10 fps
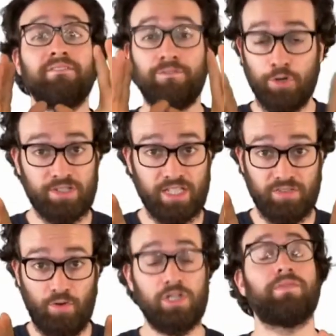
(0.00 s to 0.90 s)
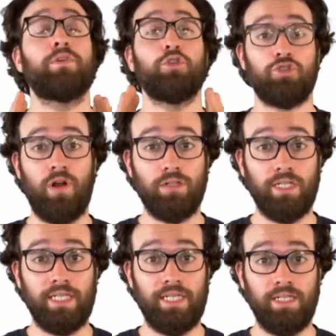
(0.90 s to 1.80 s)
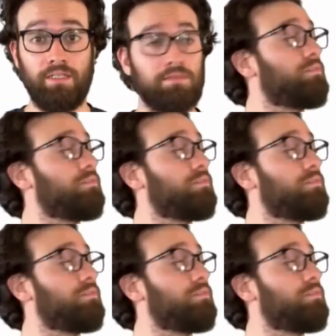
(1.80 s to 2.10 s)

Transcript: First things first, if you're struggling here,